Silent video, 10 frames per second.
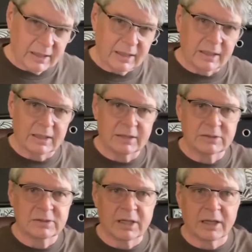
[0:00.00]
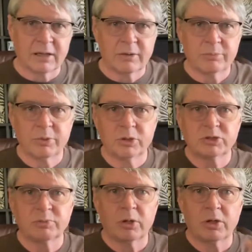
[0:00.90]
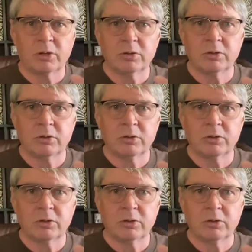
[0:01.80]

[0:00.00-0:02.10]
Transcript: is uh, pretty small.